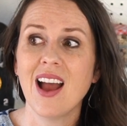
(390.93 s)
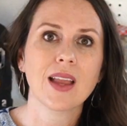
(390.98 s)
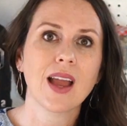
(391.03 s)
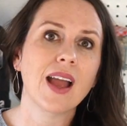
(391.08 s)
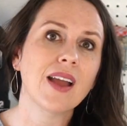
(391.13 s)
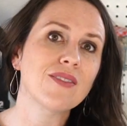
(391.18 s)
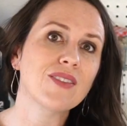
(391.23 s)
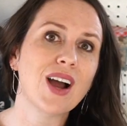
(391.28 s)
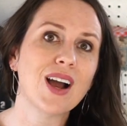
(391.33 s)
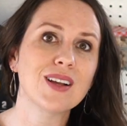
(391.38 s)

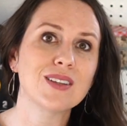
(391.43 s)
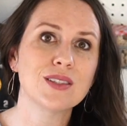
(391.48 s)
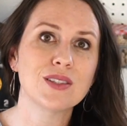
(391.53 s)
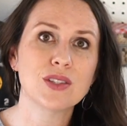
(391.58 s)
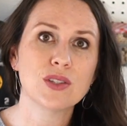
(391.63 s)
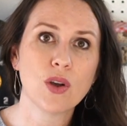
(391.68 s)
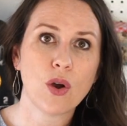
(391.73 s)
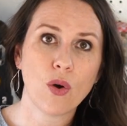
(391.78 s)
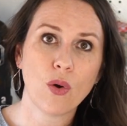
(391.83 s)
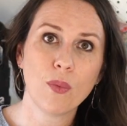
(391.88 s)
I've gotten
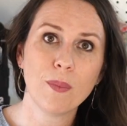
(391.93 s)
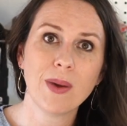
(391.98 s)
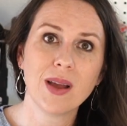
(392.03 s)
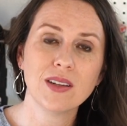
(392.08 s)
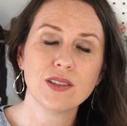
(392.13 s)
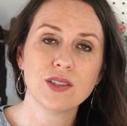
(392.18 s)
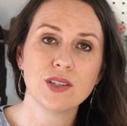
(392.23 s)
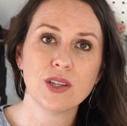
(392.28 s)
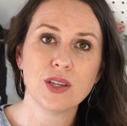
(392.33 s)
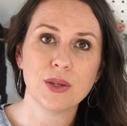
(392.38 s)
so
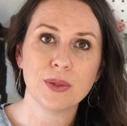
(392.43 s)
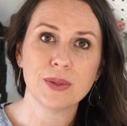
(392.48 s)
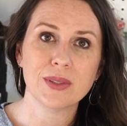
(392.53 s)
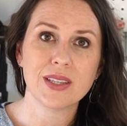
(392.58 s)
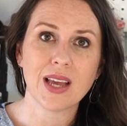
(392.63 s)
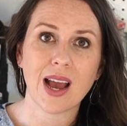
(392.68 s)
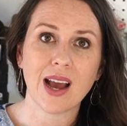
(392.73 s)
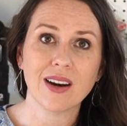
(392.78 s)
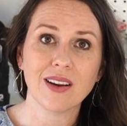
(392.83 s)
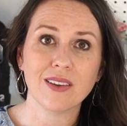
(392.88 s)
much use
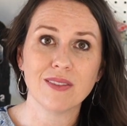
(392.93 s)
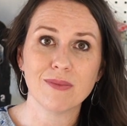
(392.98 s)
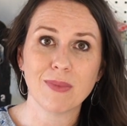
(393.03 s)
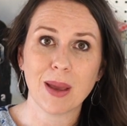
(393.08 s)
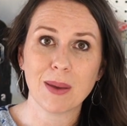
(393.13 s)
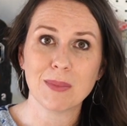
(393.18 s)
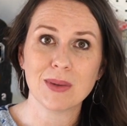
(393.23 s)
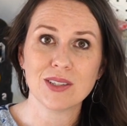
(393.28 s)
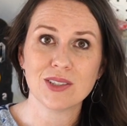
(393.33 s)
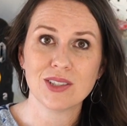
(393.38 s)
out of
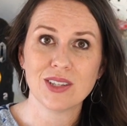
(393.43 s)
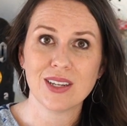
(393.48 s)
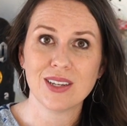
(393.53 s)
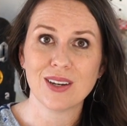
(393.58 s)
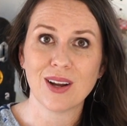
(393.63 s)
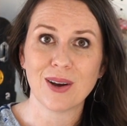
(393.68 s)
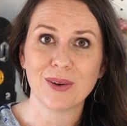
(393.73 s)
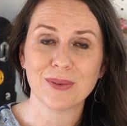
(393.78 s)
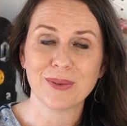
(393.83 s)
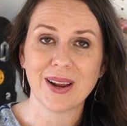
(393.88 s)
my
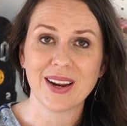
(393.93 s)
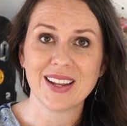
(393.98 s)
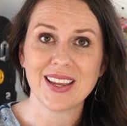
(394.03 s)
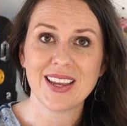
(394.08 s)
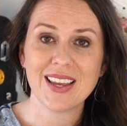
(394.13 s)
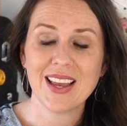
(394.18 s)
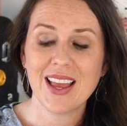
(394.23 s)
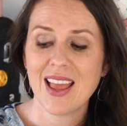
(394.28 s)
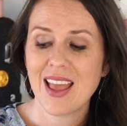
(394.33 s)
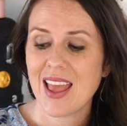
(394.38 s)
machine
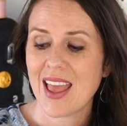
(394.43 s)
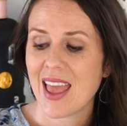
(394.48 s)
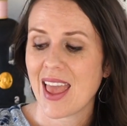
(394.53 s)
already,